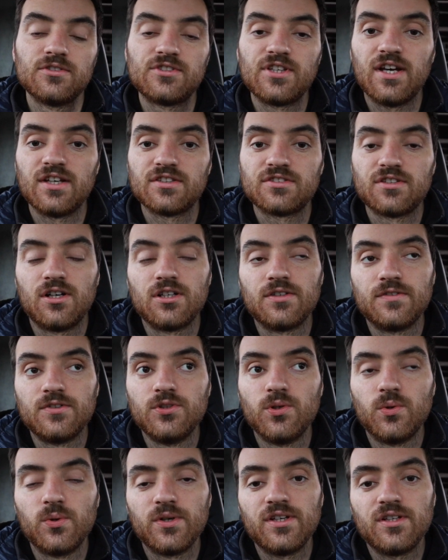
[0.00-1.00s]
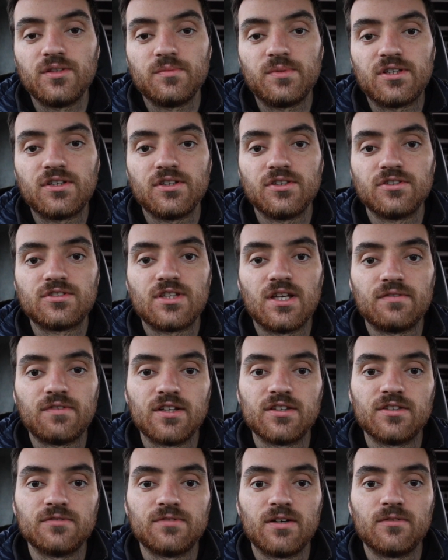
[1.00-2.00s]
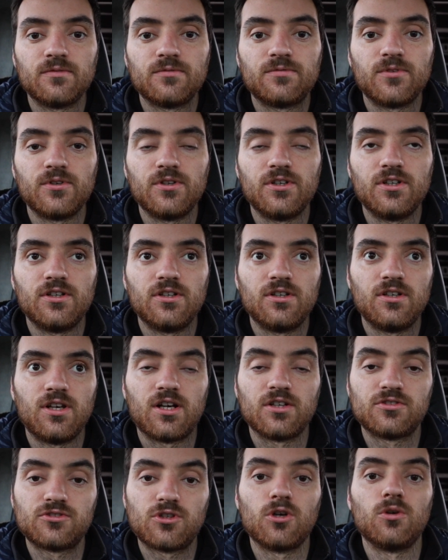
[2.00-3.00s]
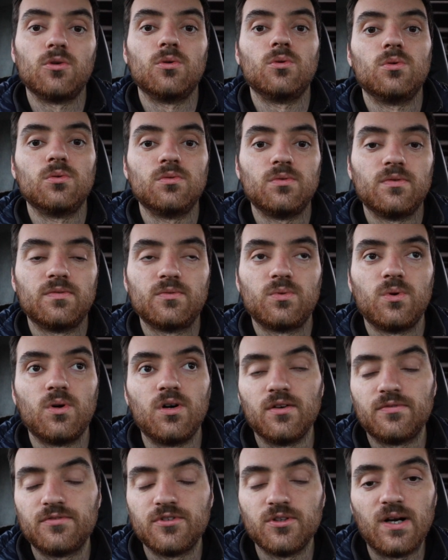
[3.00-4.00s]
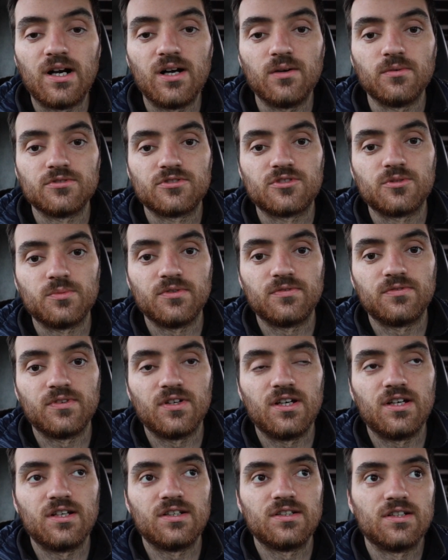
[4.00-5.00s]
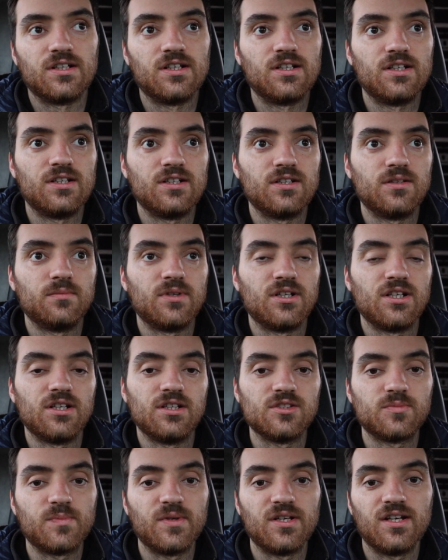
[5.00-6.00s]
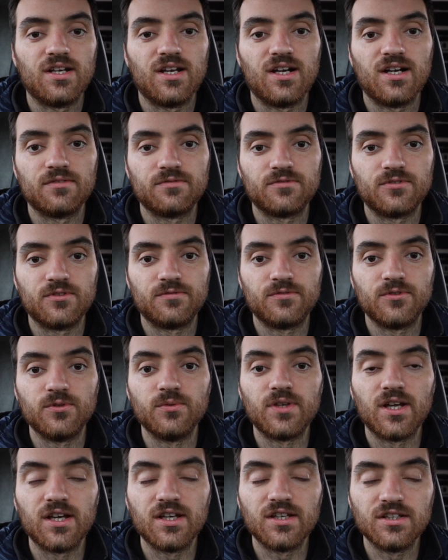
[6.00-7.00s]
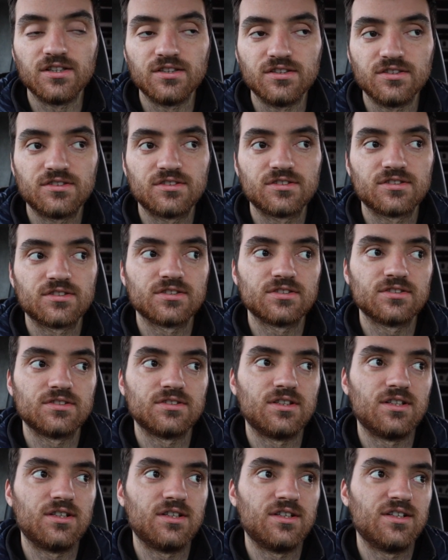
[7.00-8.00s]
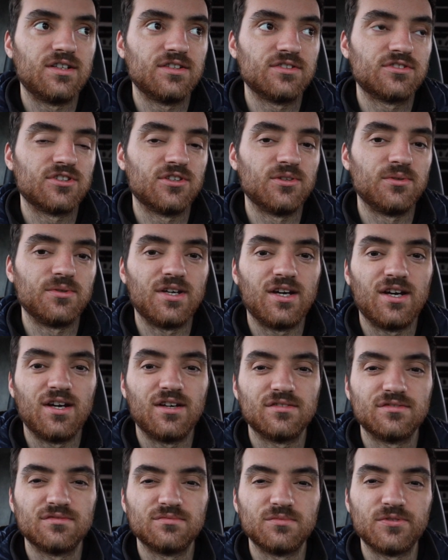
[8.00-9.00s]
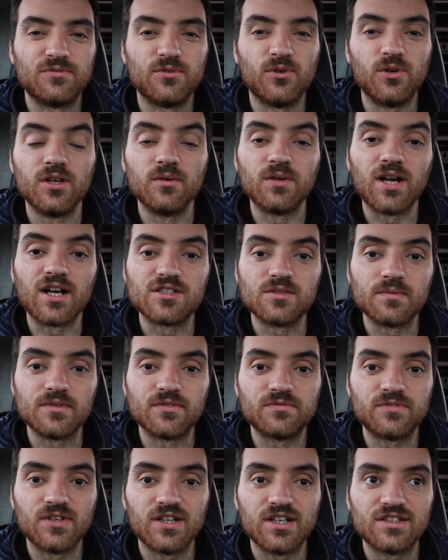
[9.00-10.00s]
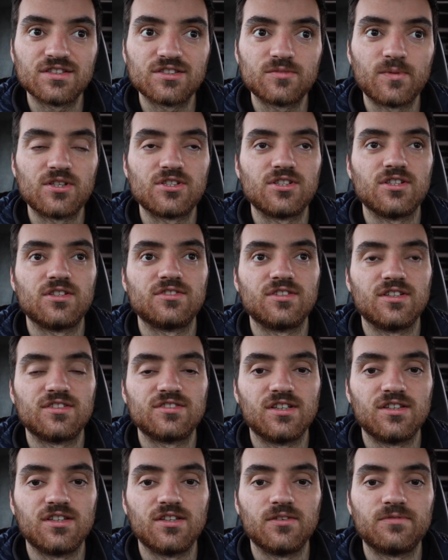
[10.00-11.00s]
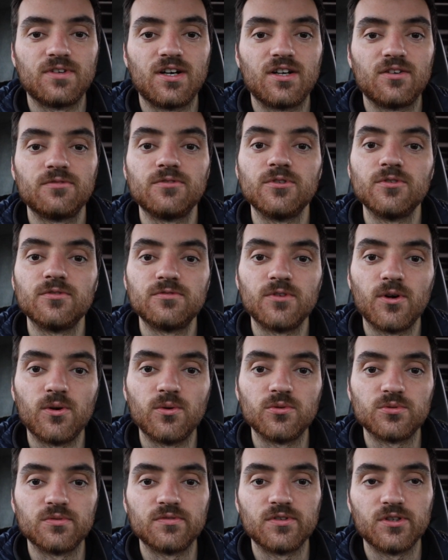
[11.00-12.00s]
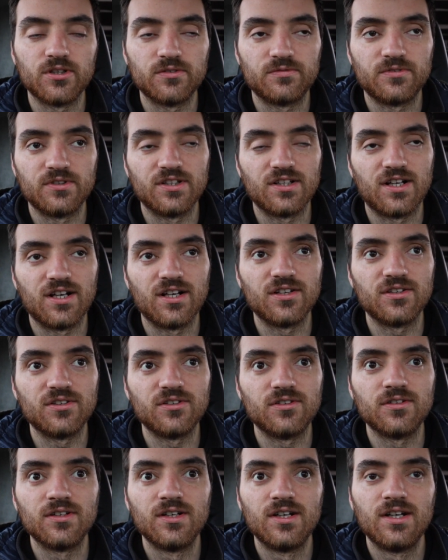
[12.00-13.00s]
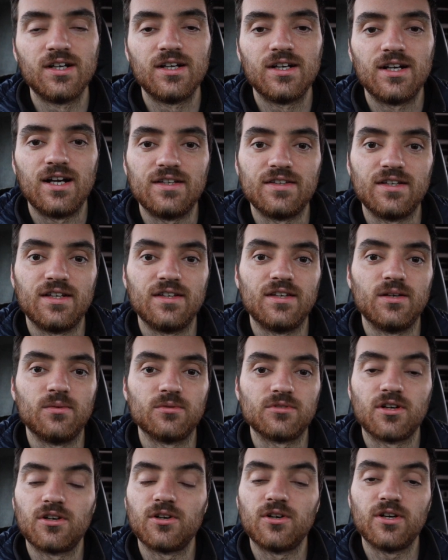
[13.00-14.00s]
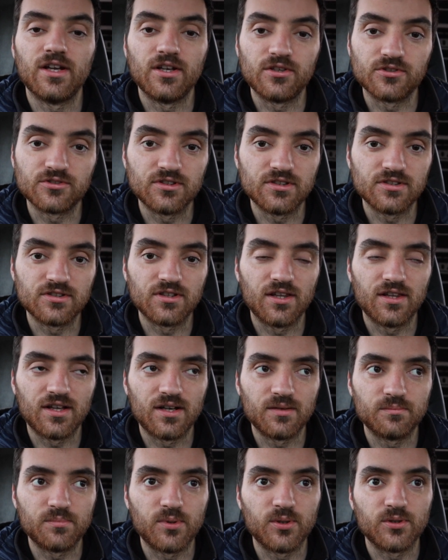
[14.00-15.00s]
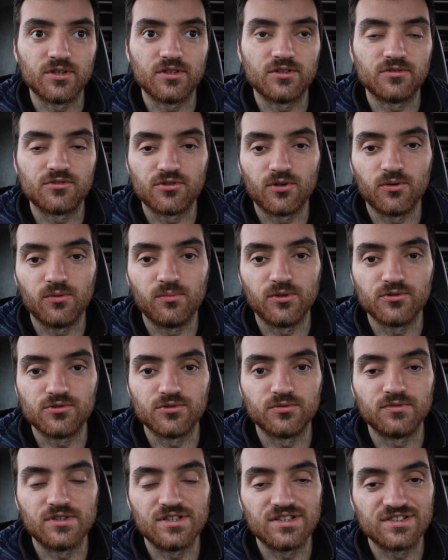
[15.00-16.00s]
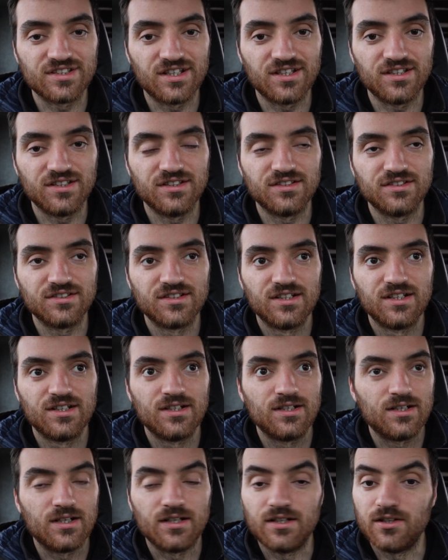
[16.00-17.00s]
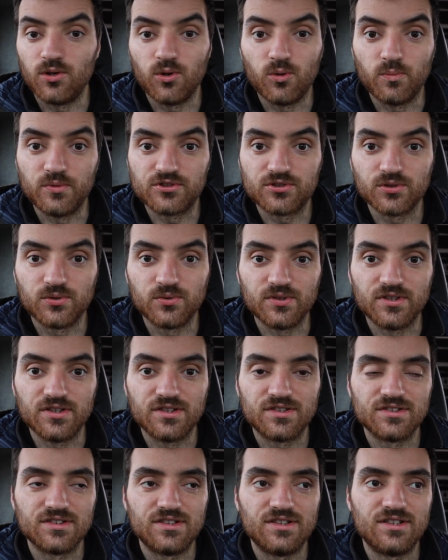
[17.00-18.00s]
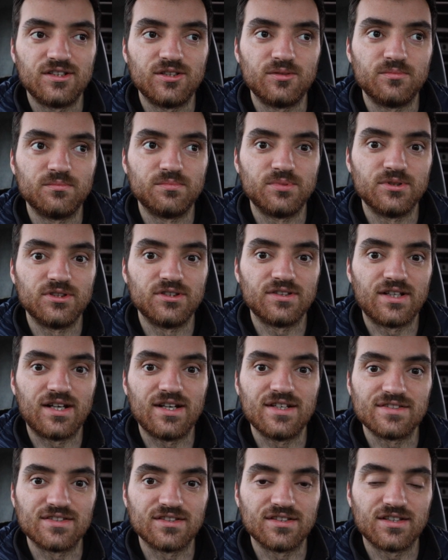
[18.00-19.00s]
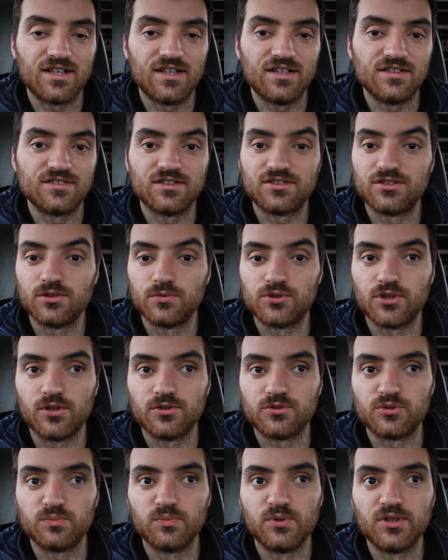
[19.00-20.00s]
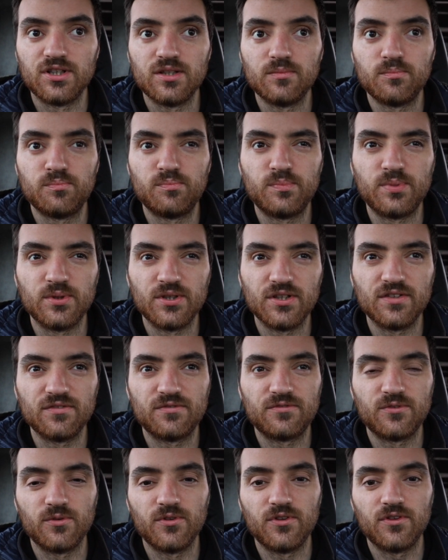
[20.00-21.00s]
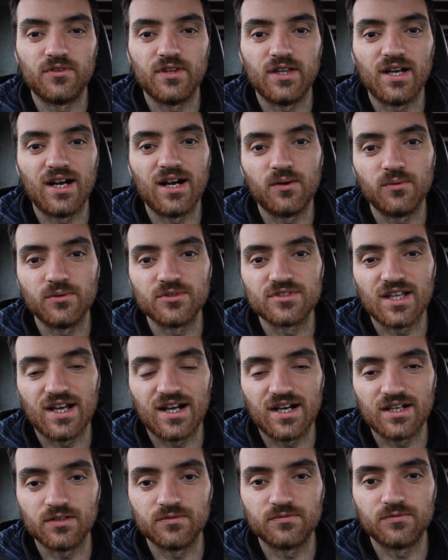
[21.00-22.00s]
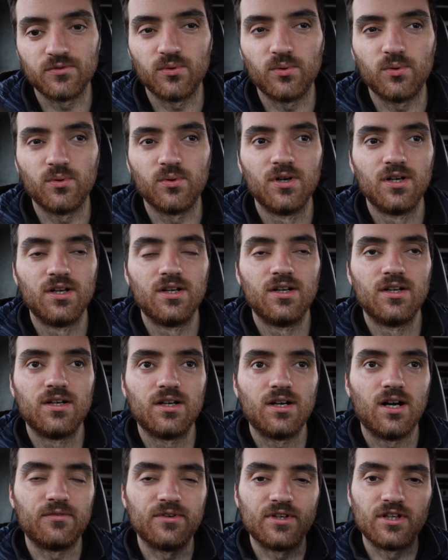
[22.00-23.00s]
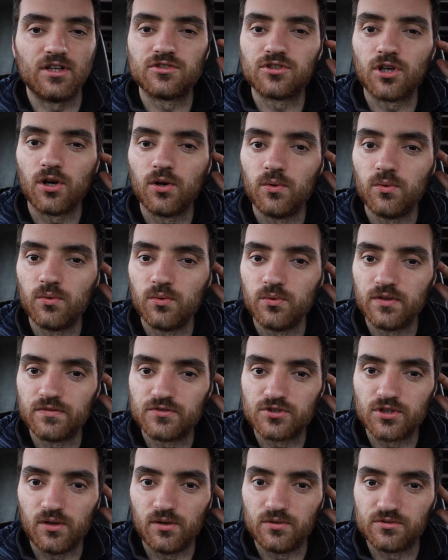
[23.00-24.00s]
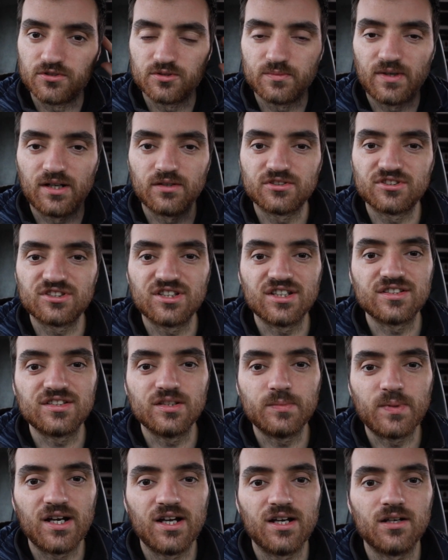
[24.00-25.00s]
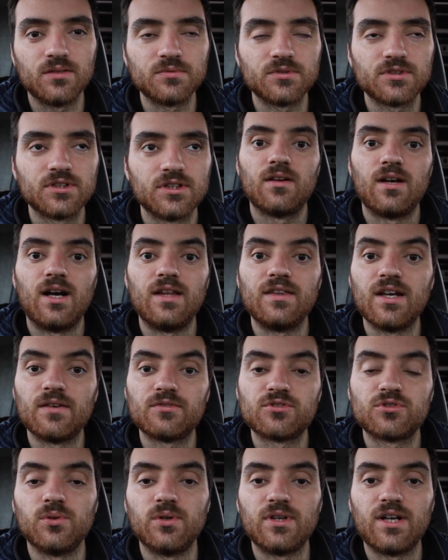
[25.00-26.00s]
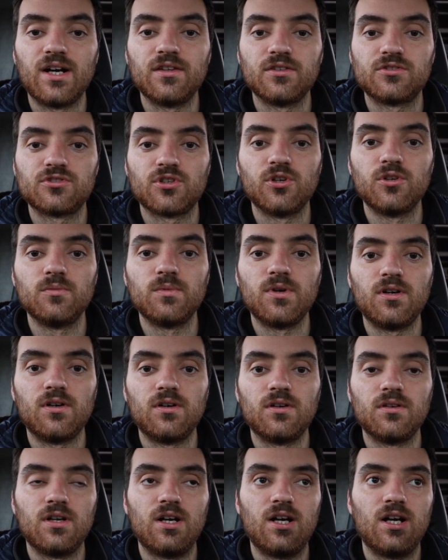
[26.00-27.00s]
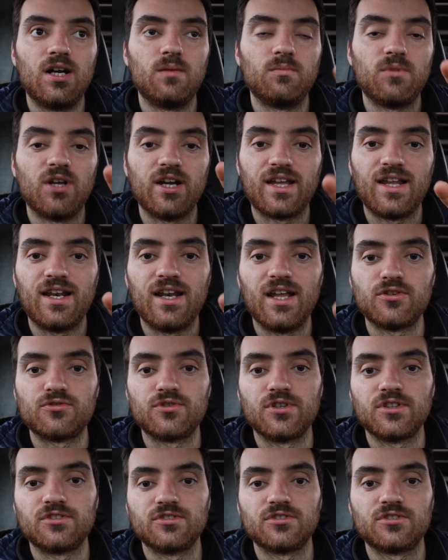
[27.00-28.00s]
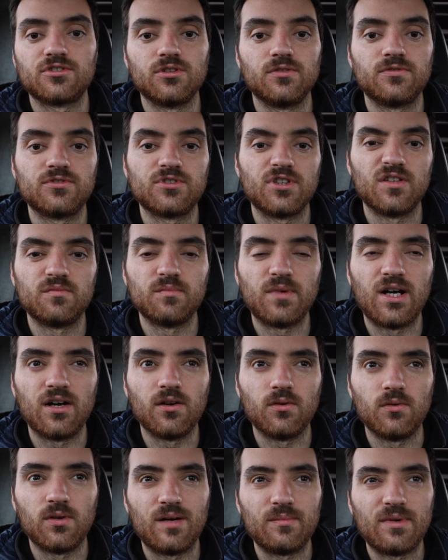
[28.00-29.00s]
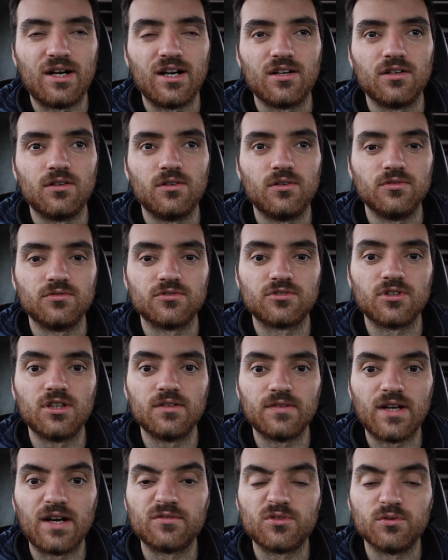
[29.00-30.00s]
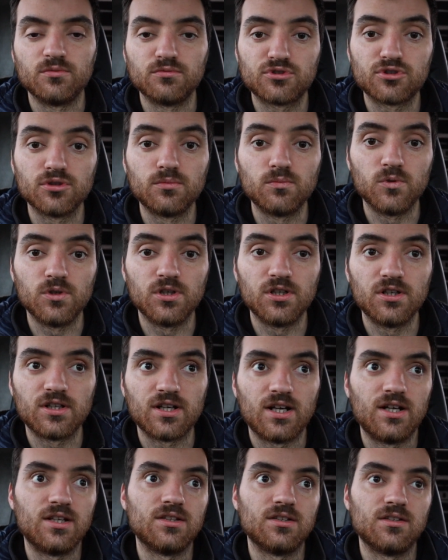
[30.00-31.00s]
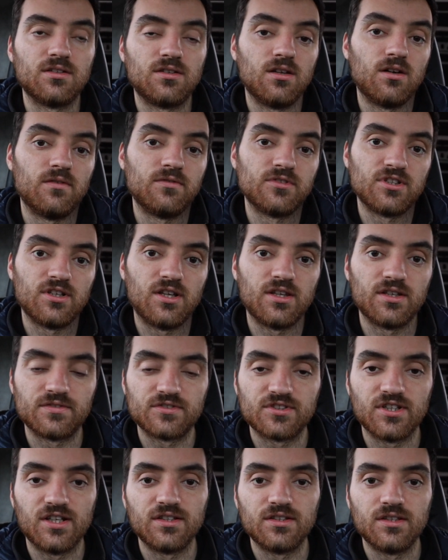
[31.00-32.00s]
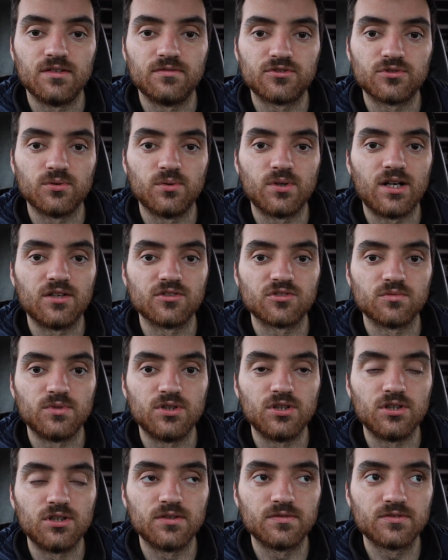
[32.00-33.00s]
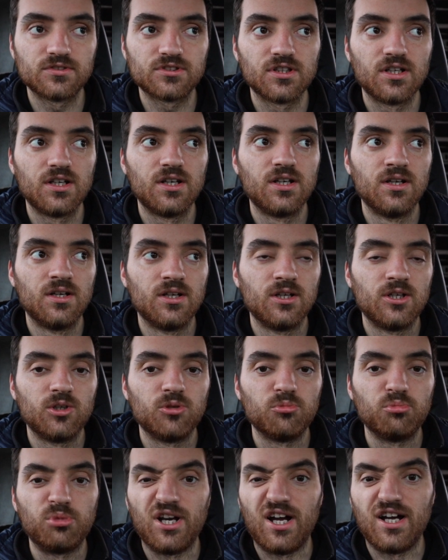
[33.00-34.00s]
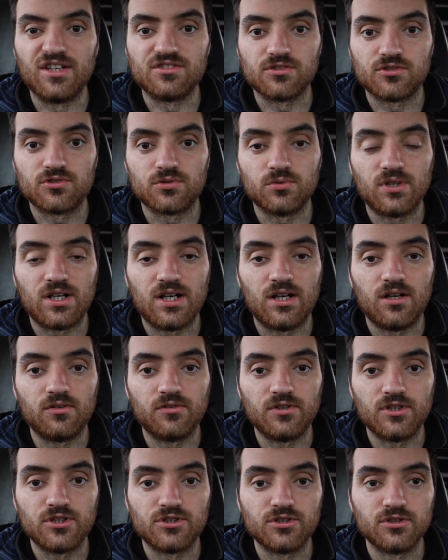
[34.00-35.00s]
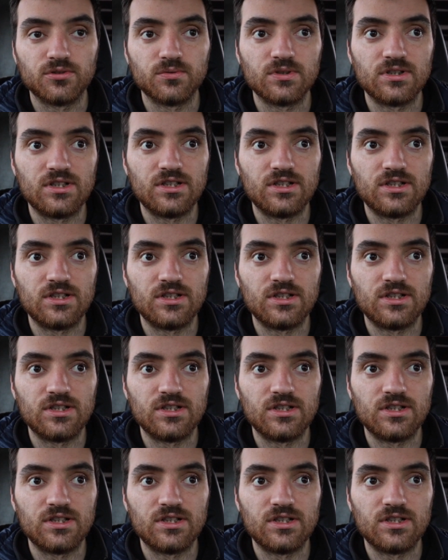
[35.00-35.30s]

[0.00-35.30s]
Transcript: So yeah, it's kind of annoying because they've had the van for like a total of quite a few hours, to be fair, and it's been in and out for a few days. So yeah, we thought it would actually be fixed, especially because they said they found a few faults with earthing and that lot. And then there was like, oh yeah, it just needs like that body control module resetting and it'll all be sorted. But that isn't the case. They still charge us money, but for the hours they had it for, I think a total they've charged us about £60. And they have sorted out the tow bar, like electrics and stuff, so they've mounted all that back on. So they have done some work, and obviously like they've said, they've sorted out some earths, but it hasn't sorted out our issue.